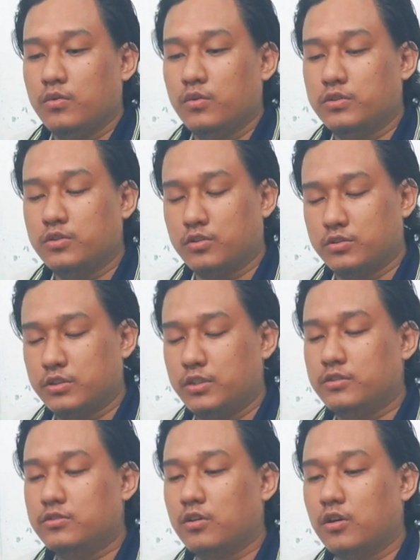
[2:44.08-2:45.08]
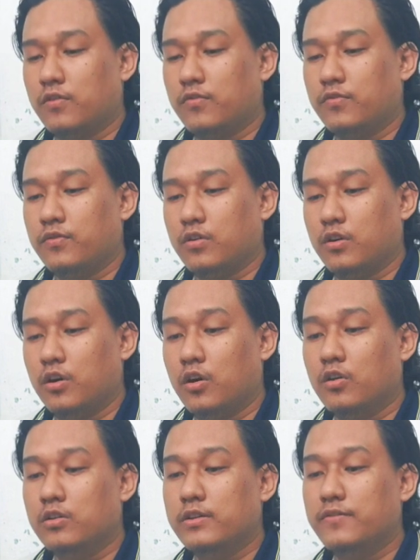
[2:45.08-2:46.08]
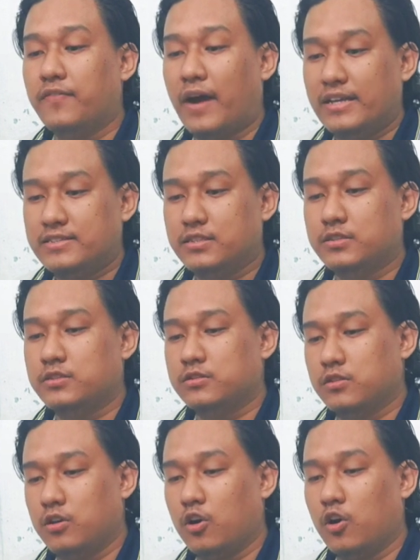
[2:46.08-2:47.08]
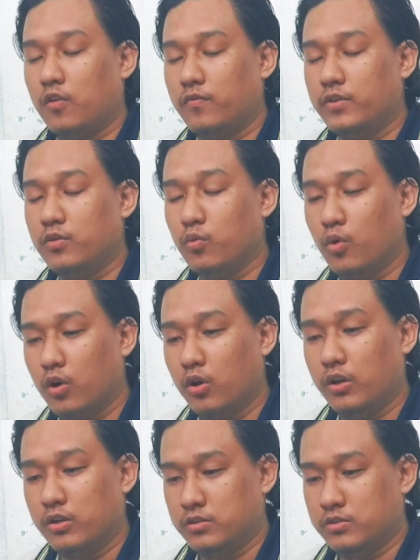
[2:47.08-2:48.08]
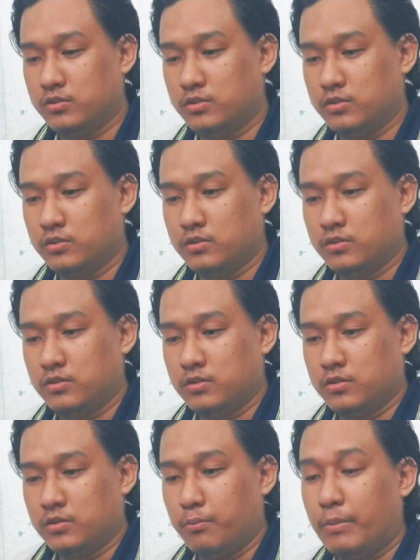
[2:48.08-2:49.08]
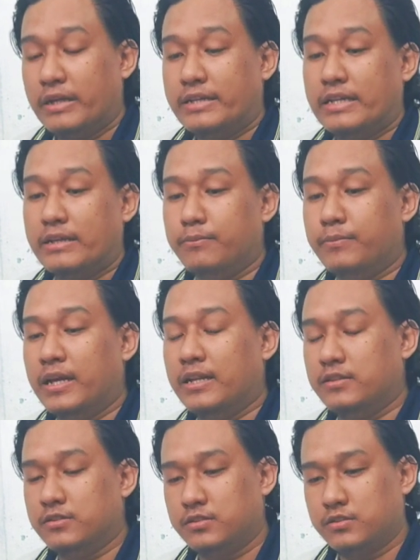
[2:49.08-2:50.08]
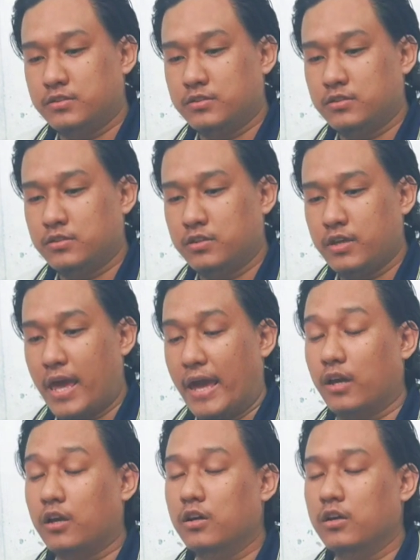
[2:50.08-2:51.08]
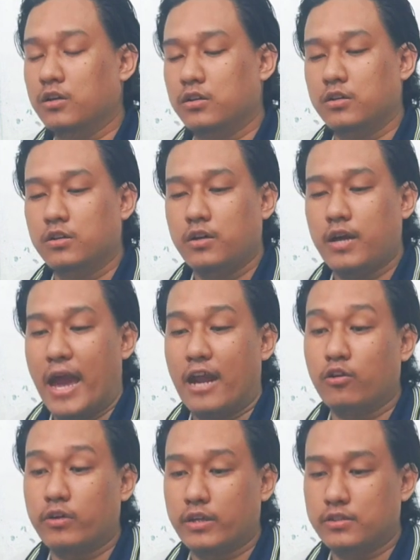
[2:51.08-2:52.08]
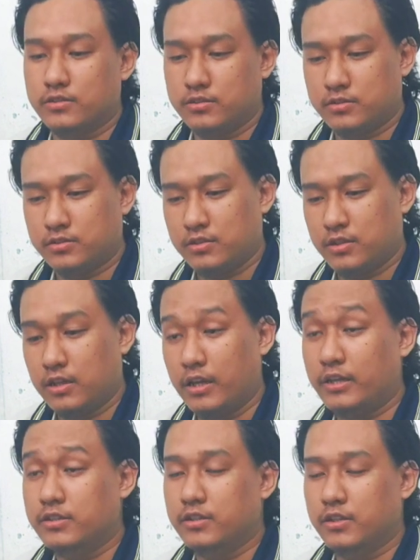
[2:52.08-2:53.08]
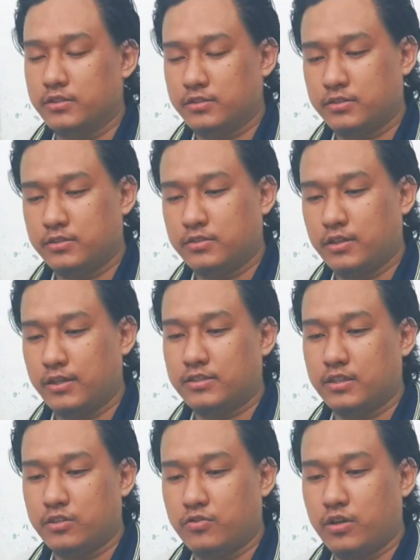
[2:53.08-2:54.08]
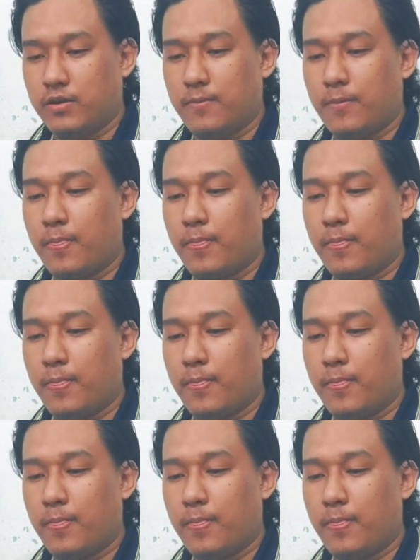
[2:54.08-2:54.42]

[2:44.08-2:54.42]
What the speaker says: which consists of all the vices of the world: mental imbalance, anger, arrogance, laziness, etc.